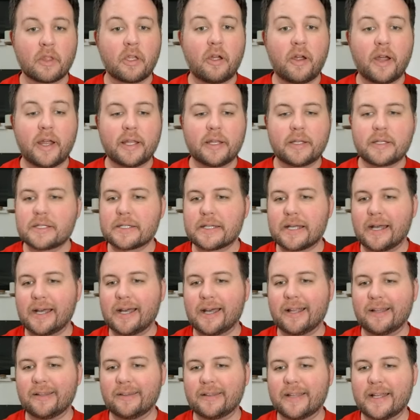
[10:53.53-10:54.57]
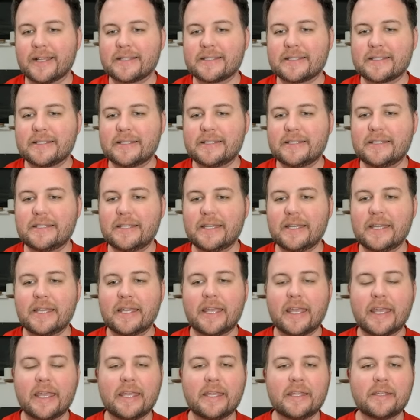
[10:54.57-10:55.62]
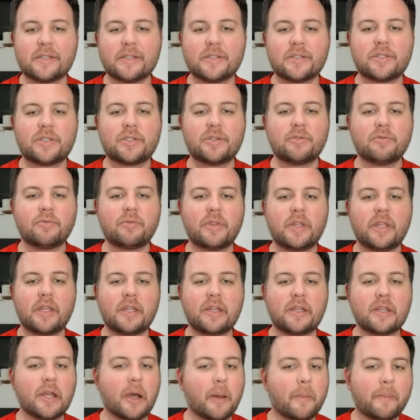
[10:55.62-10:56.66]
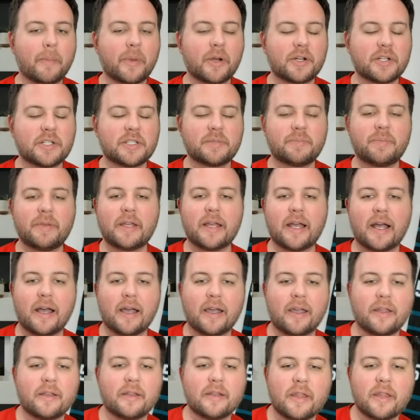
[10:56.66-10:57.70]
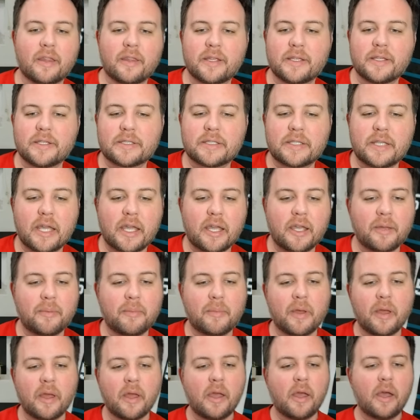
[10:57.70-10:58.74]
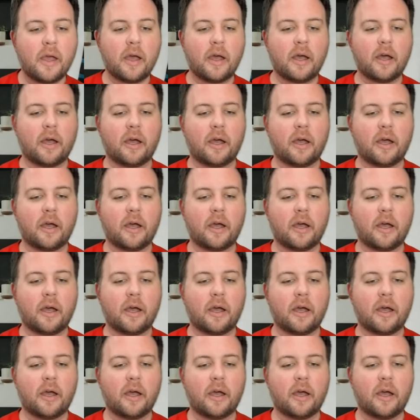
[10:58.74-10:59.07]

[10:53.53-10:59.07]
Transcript: All right, let's dig into the numbers behind this game, the